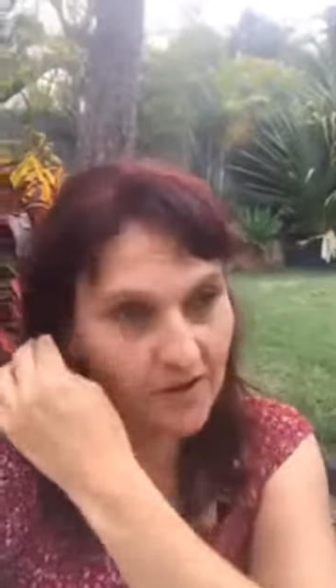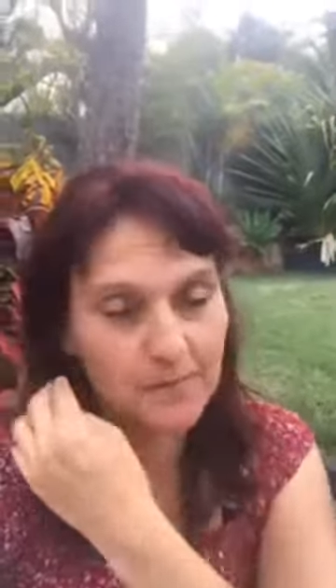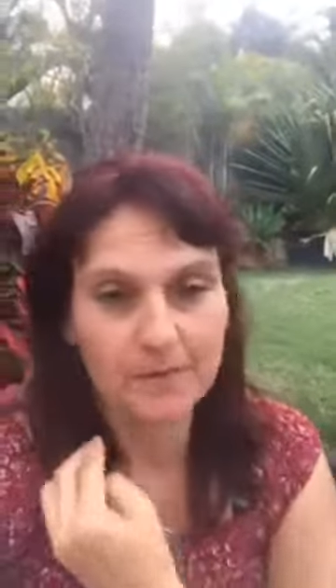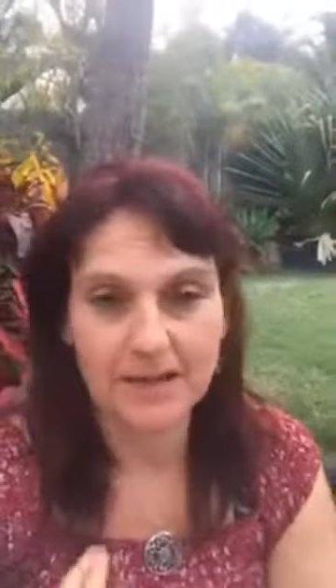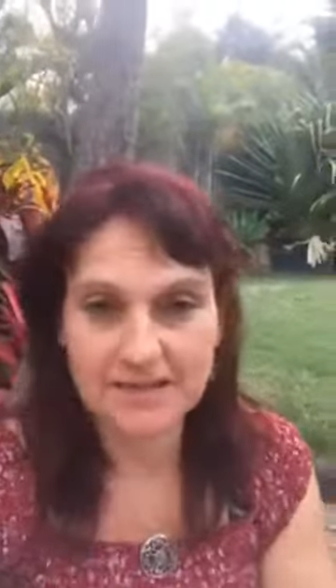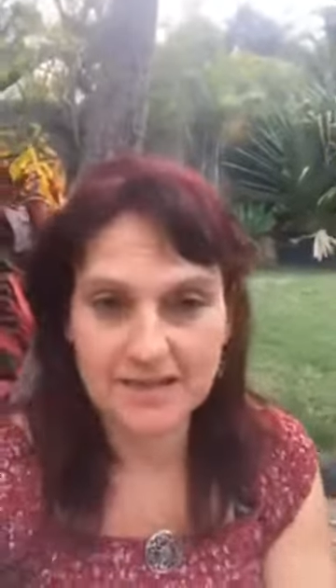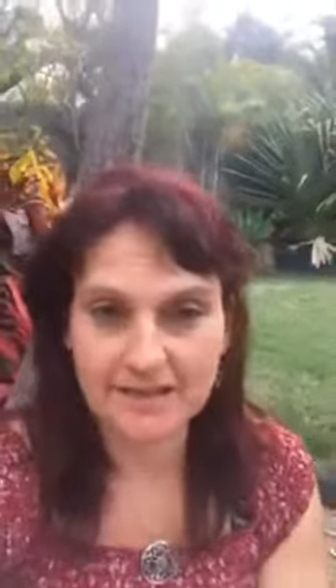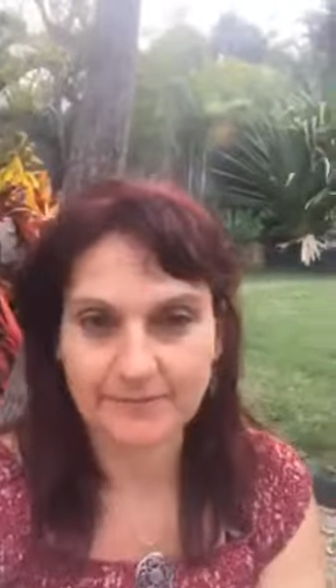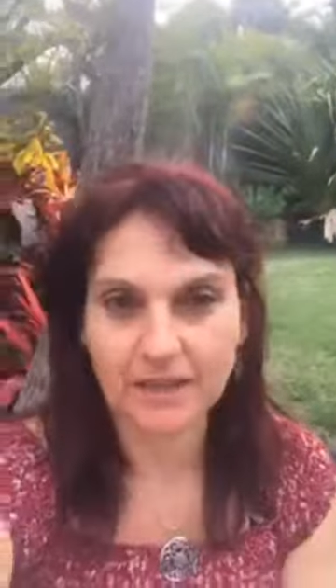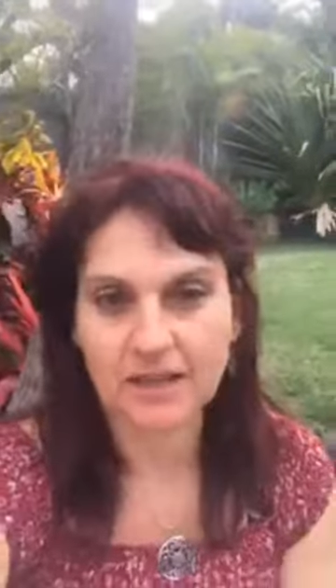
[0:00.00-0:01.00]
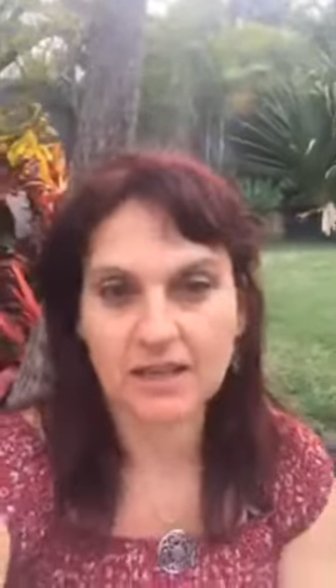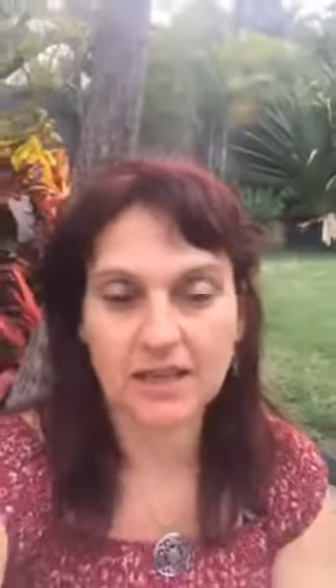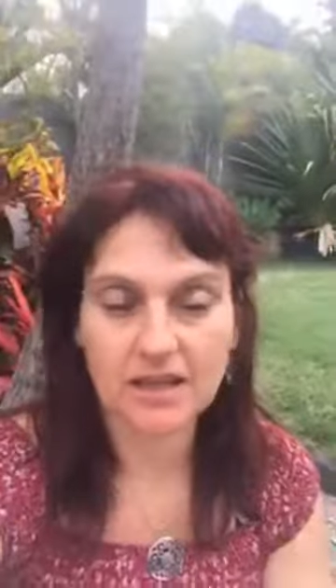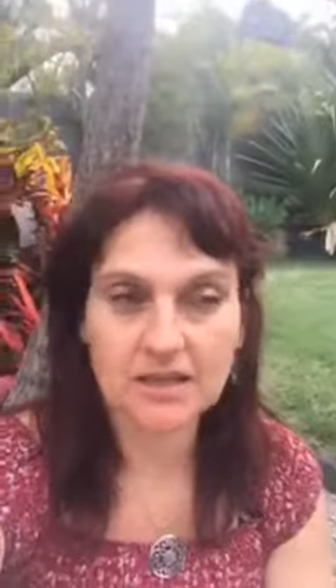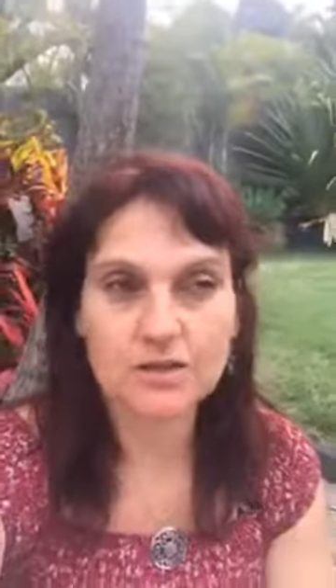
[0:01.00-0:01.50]
last night. I'm
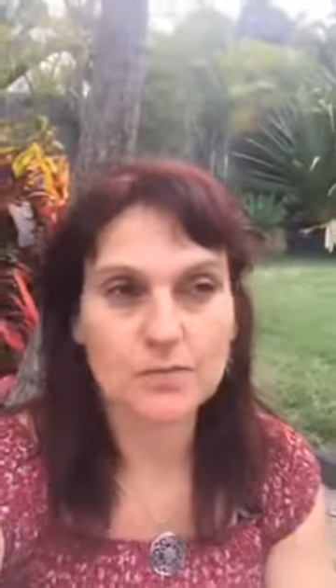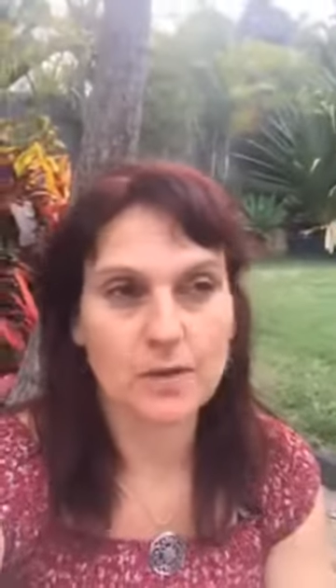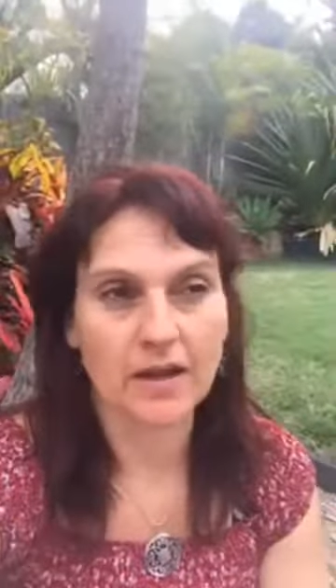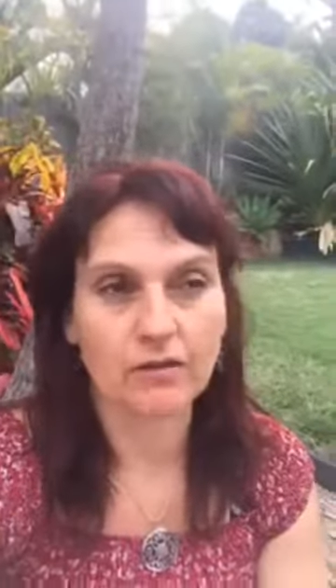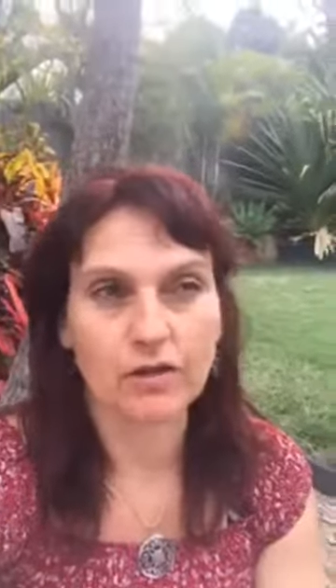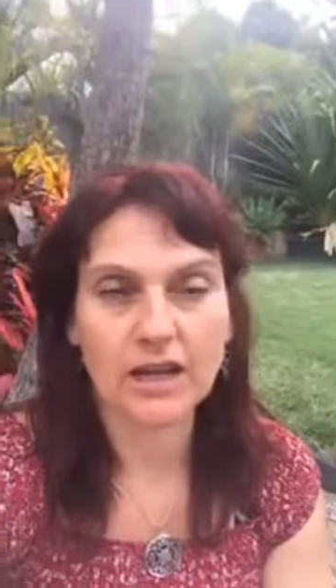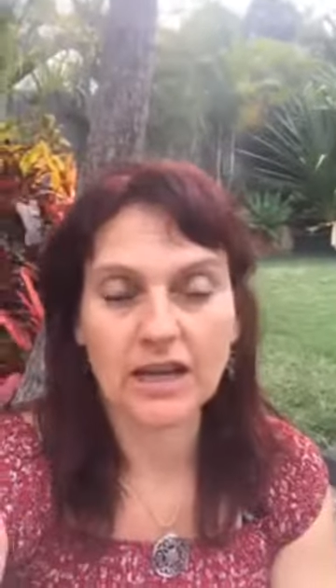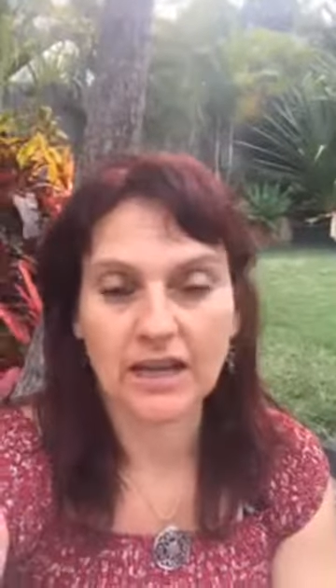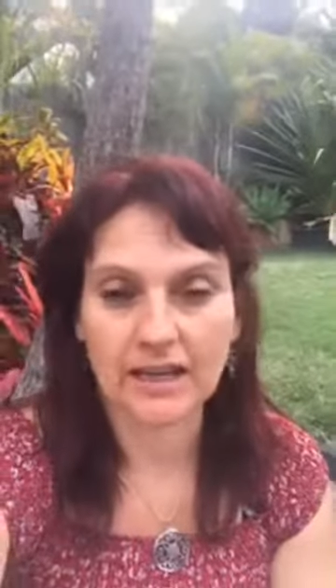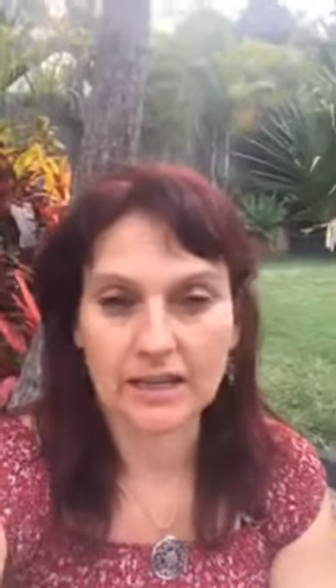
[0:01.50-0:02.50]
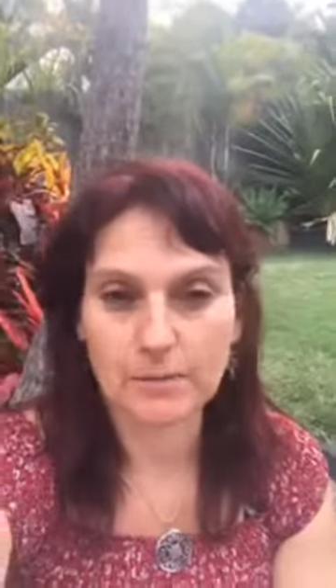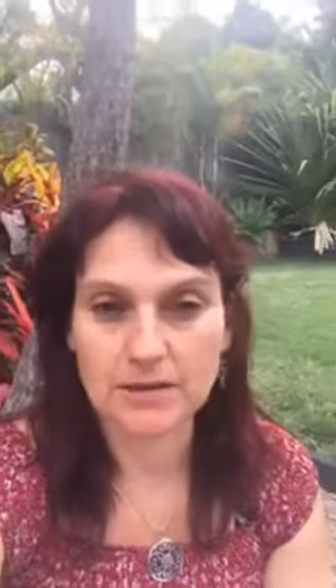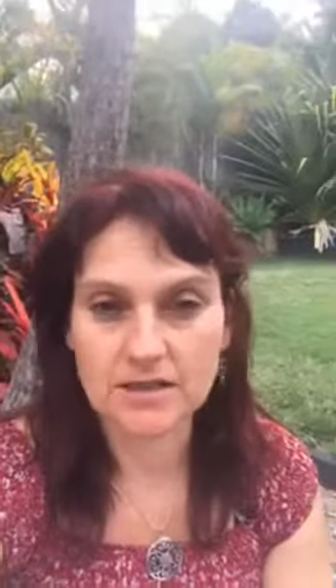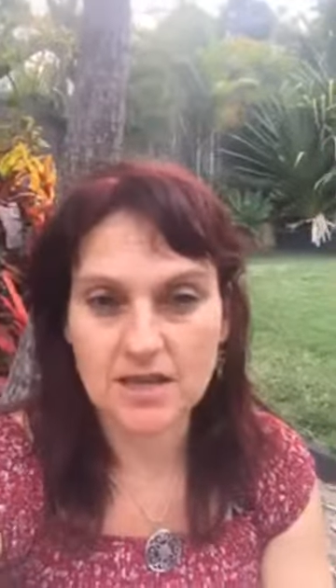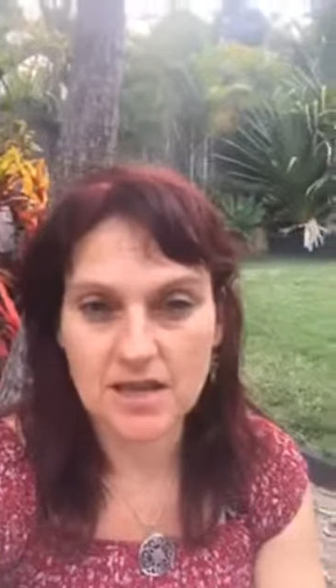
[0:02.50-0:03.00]
getting to bed really lately, but
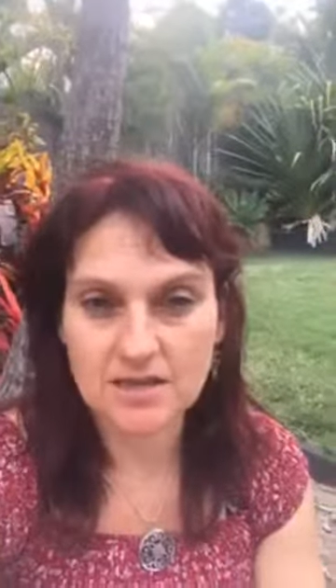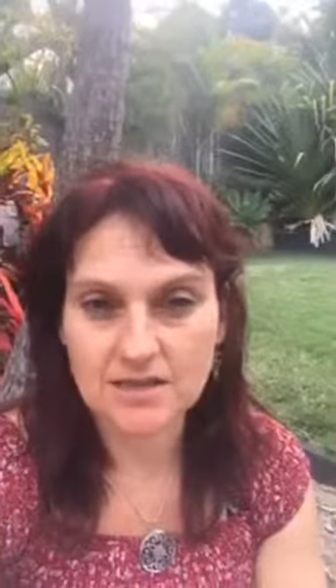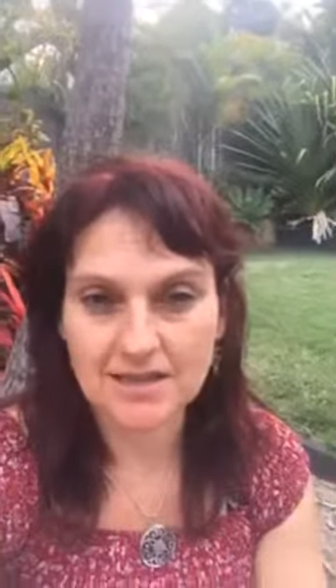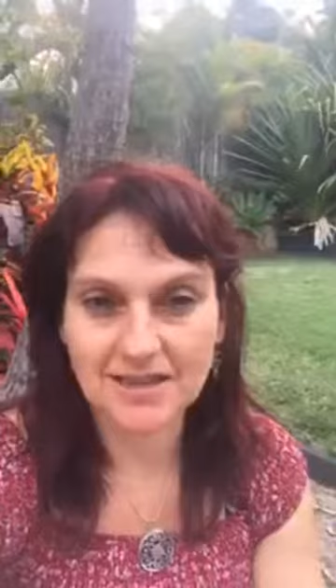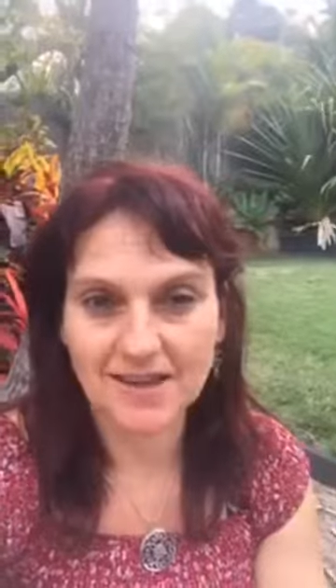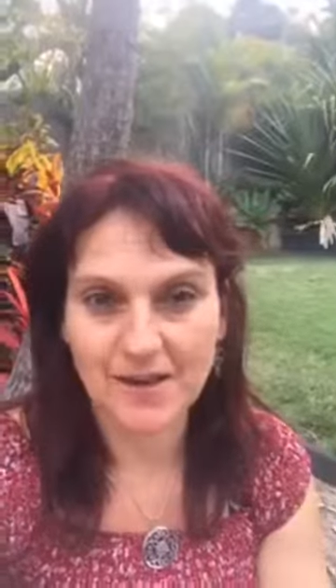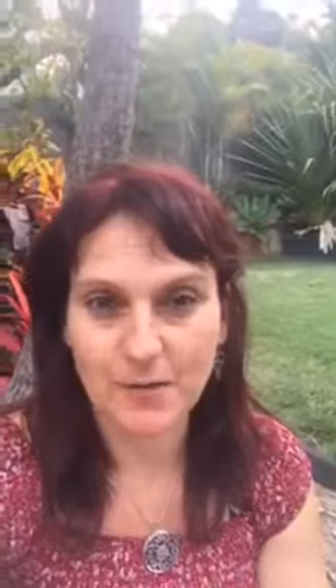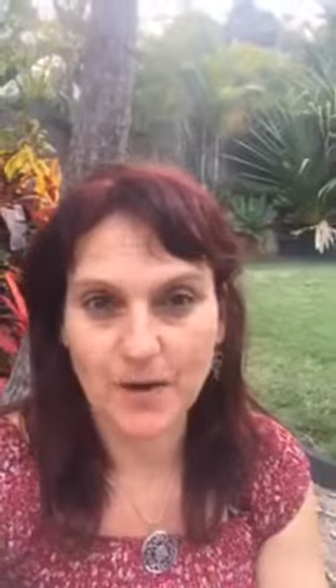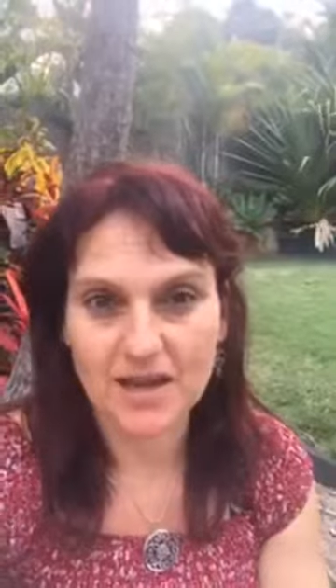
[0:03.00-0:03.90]
dancing the night away.